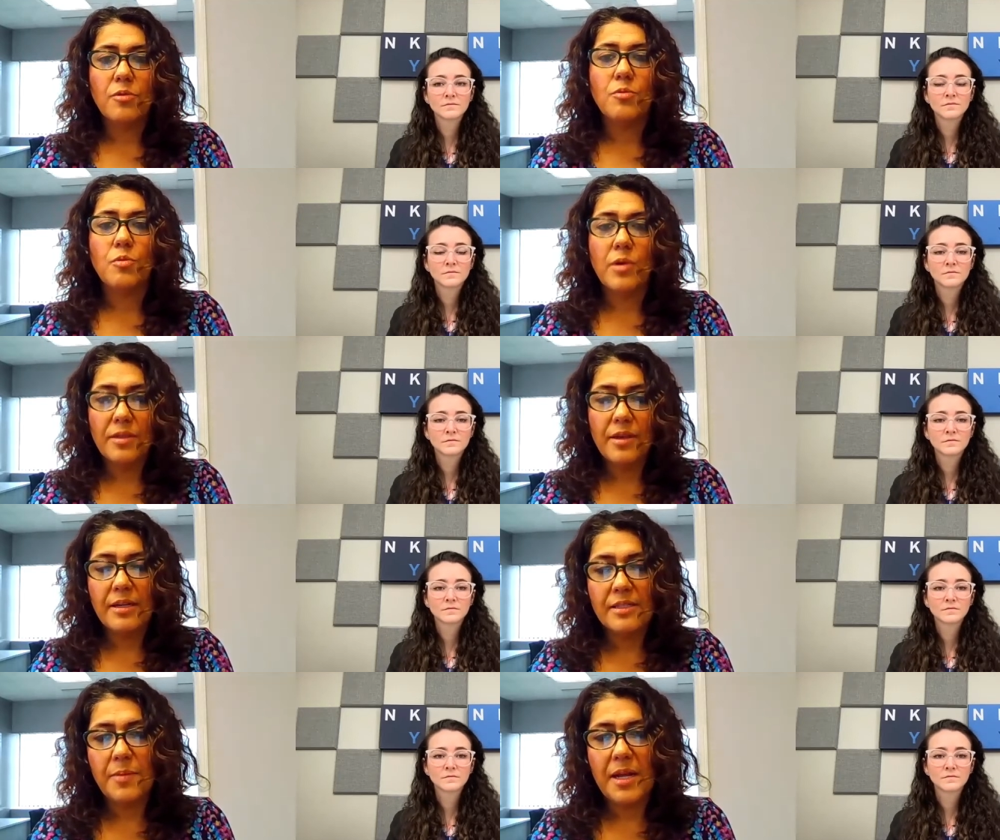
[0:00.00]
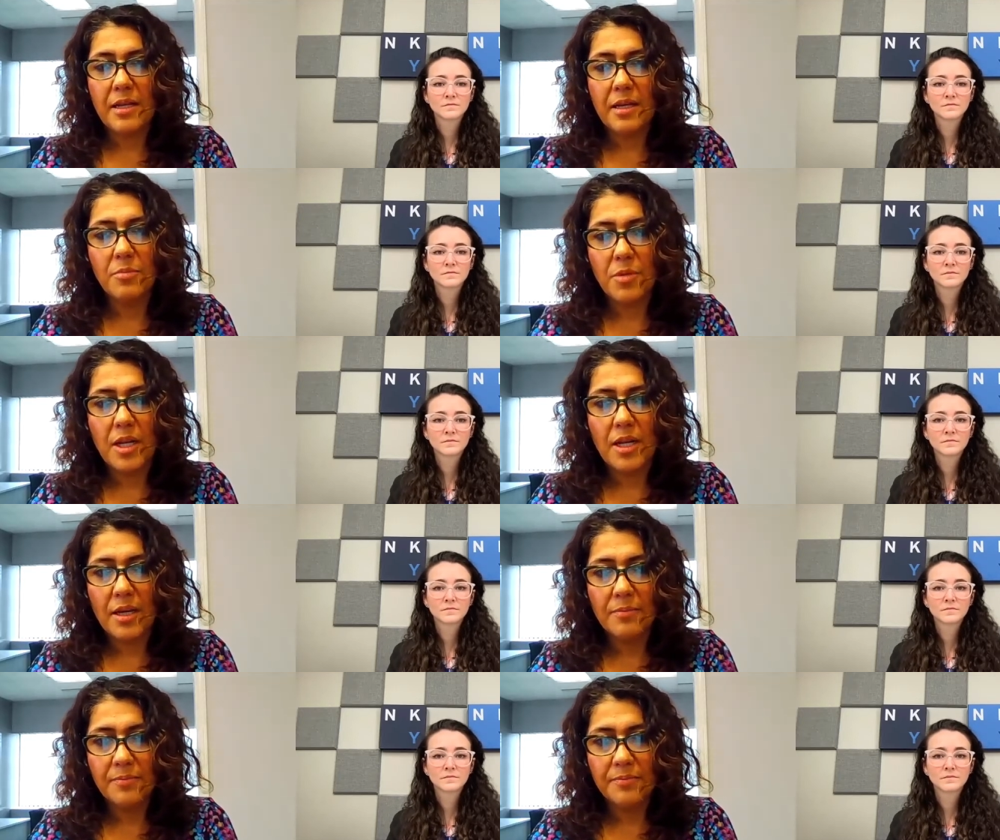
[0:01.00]
Speaker 1: with the Hispanic community
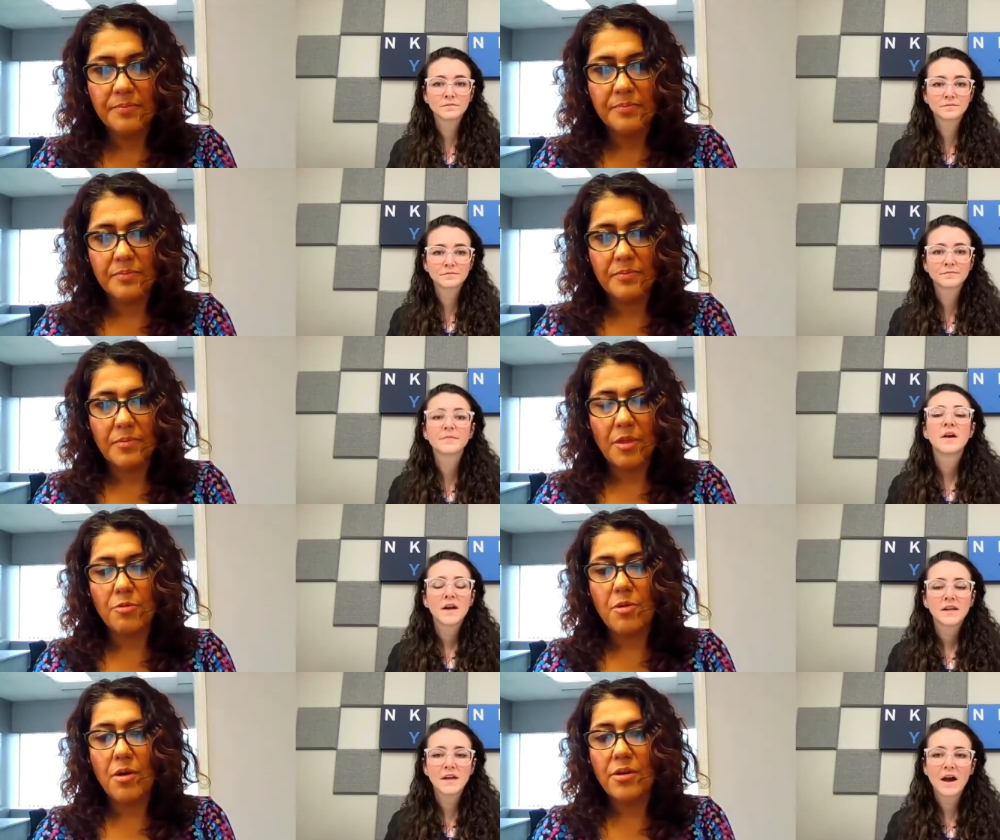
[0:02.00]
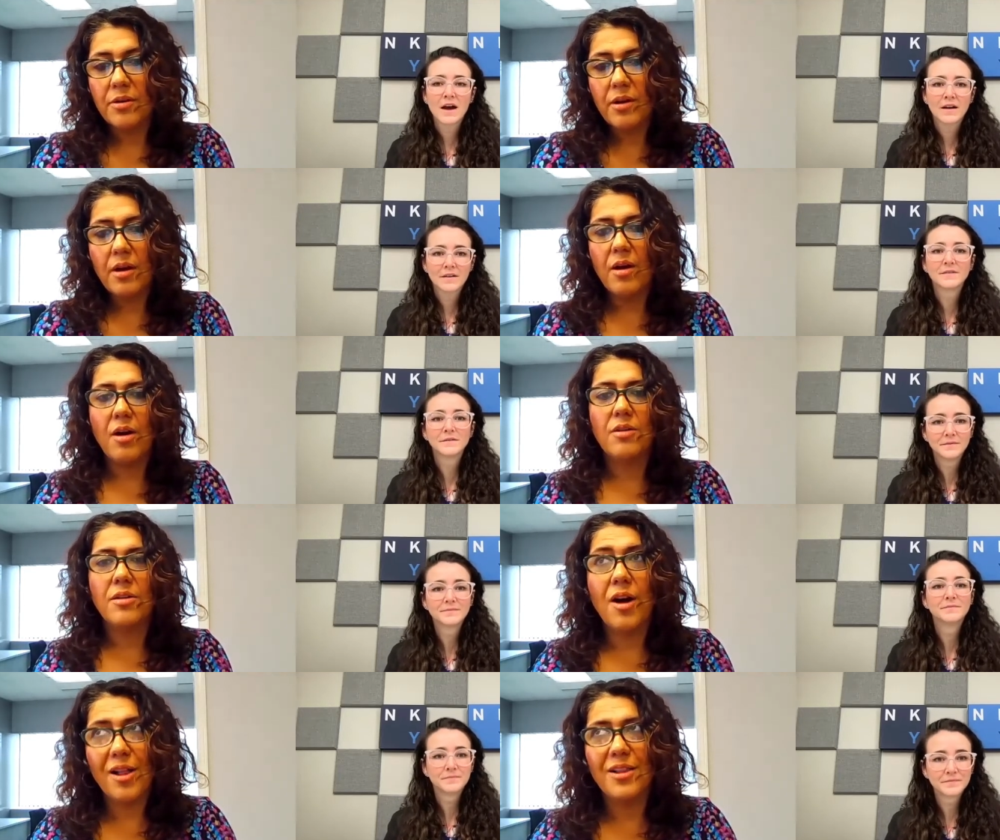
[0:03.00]
through our all,
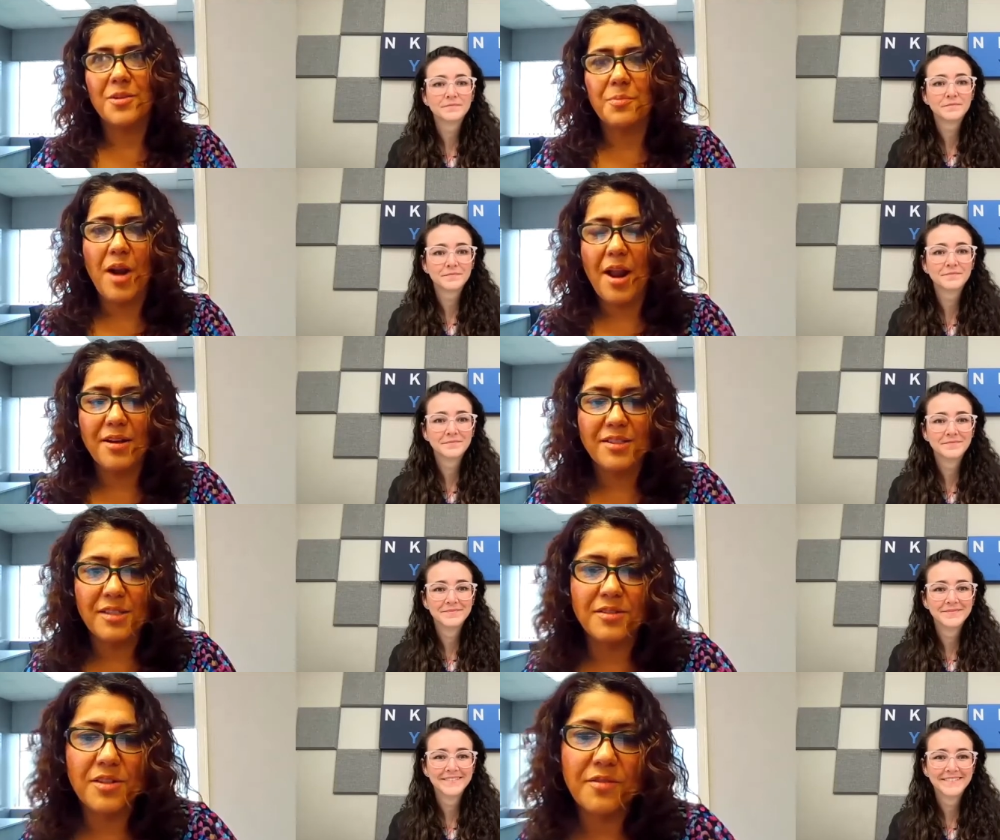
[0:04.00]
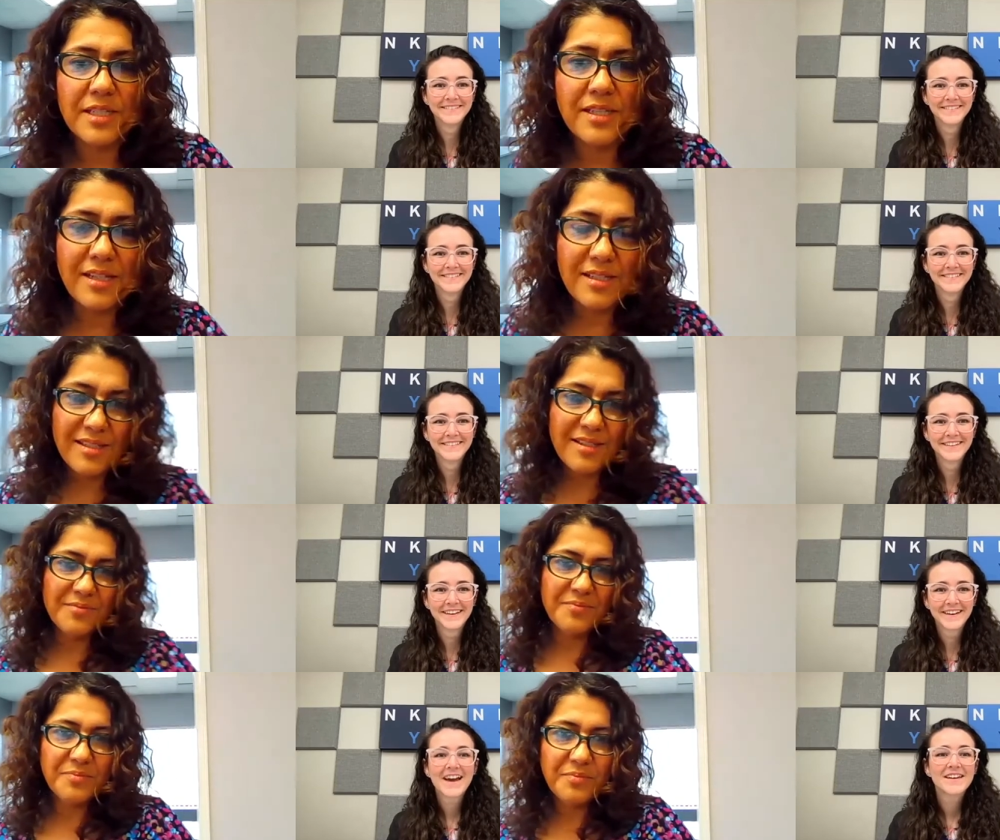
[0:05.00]
all our products and services.
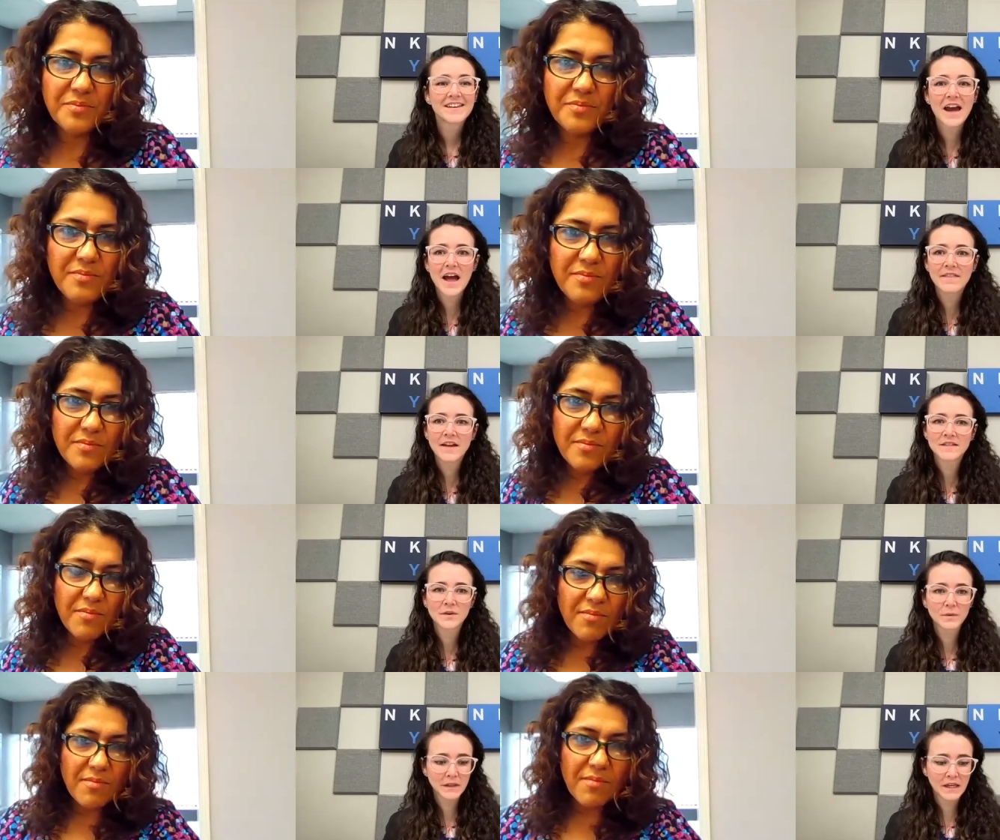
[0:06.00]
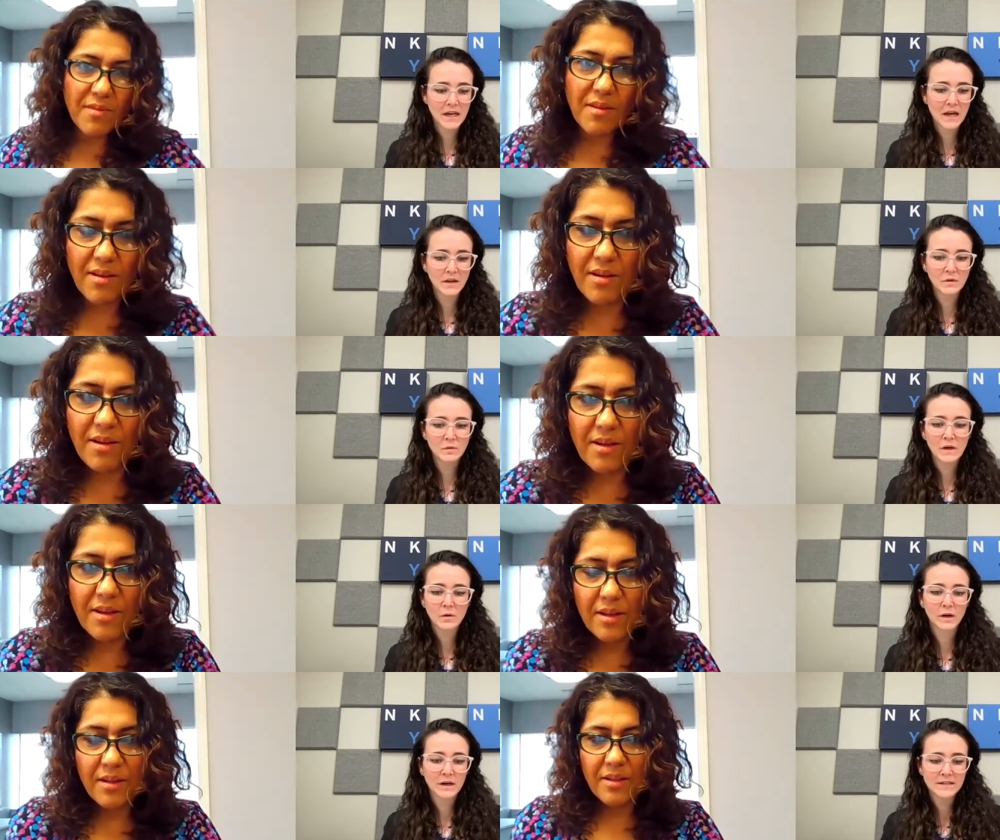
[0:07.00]
Speaker 2: Yeah, and that's a really unique
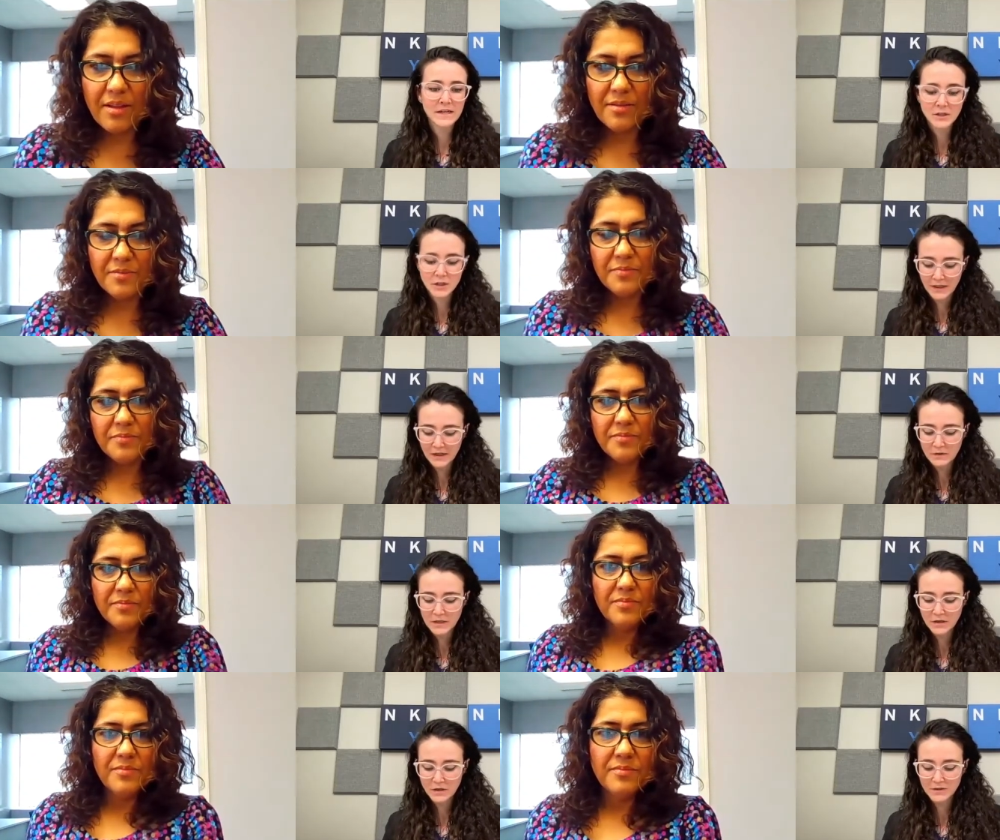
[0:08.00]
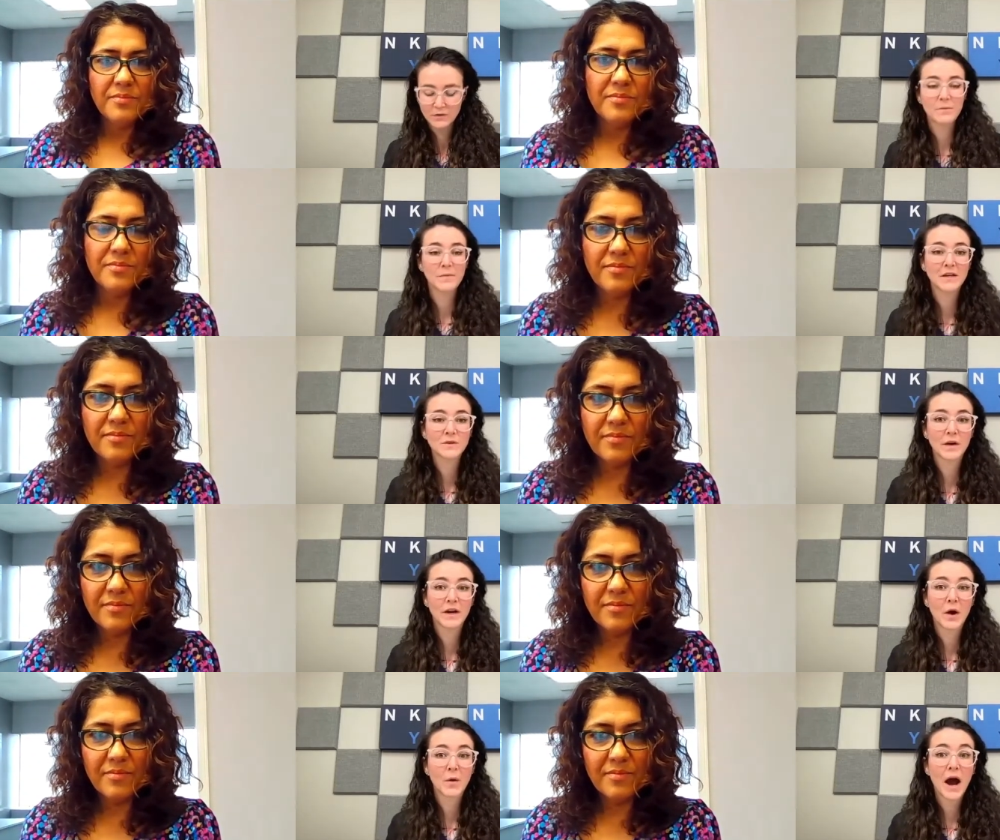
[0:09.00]
organization. Like you said, you guys are the biggest one in
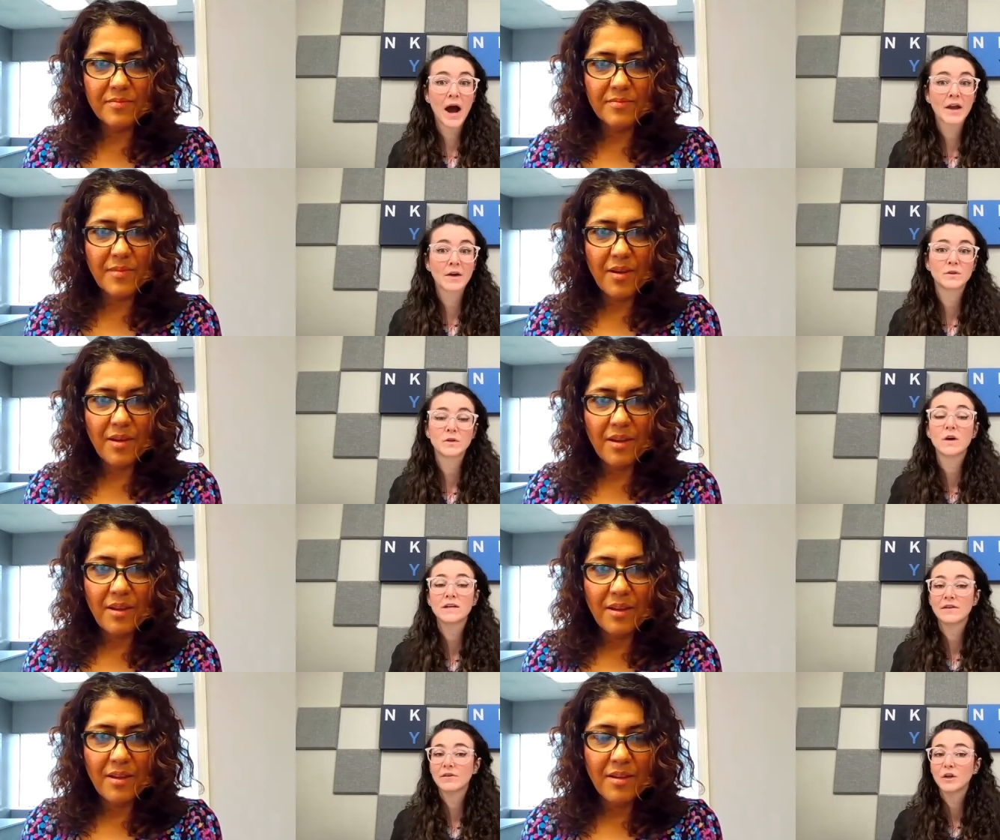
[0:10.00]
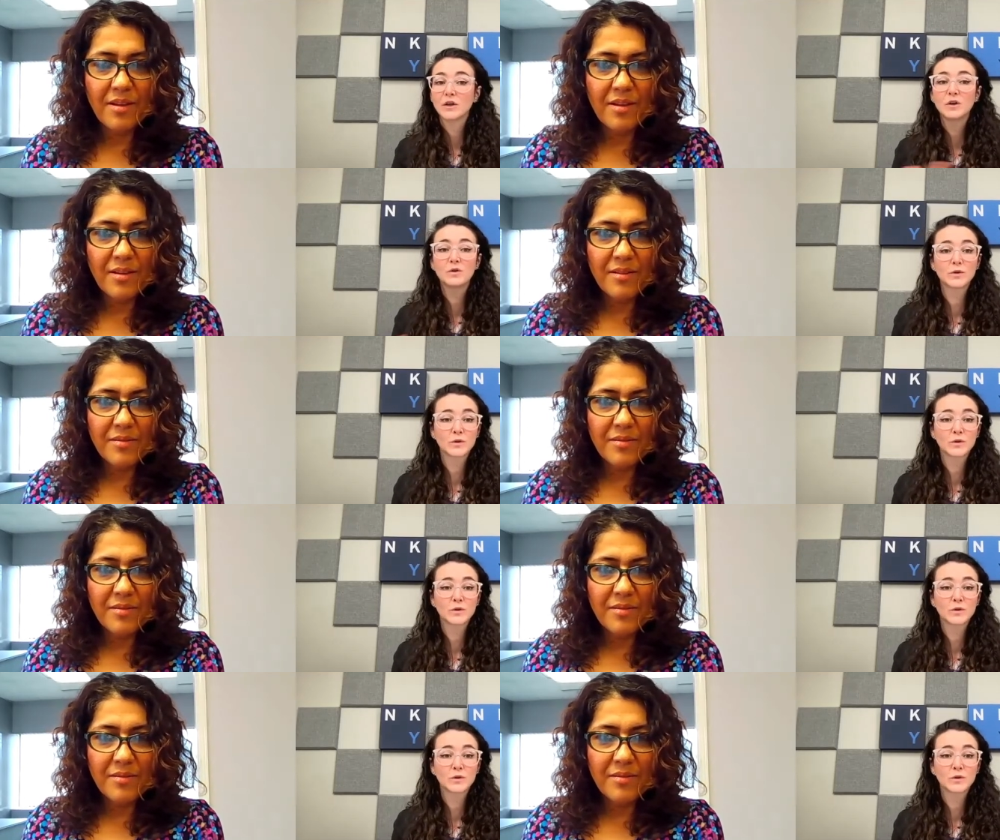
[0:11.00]
Ohio, so you guys have a huge